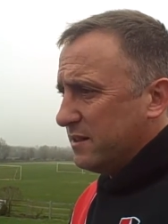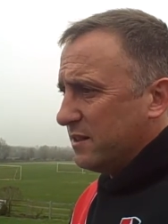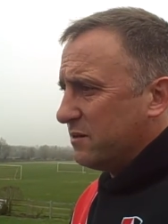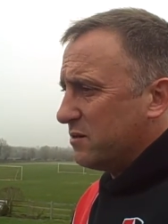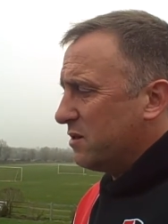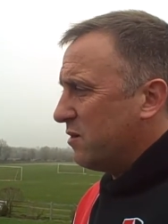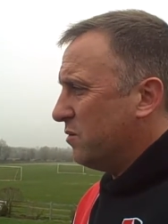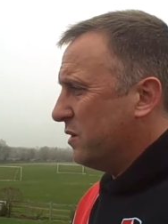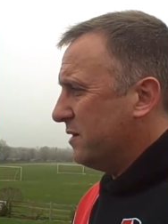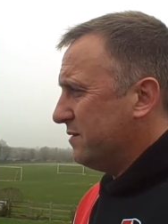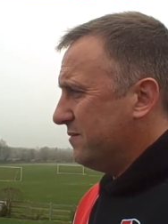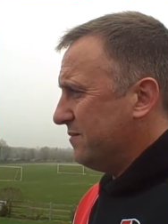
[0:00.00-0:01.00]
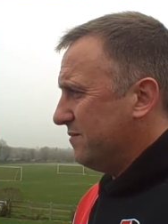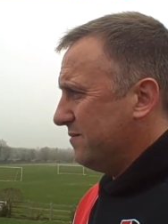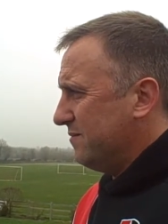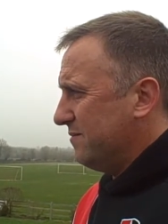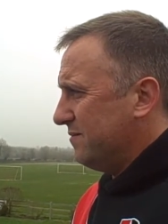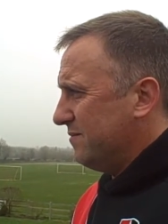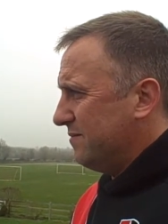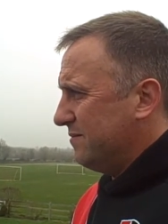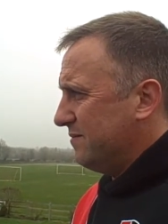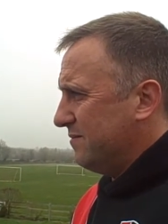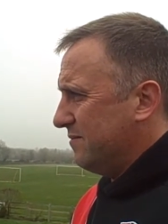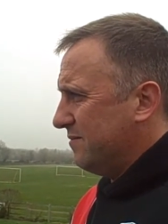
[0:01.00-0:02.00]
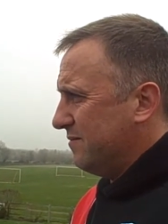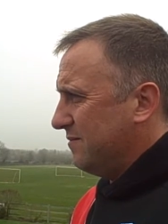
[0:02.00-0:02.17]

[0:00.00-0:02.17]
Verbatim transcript: you know so we. When you see those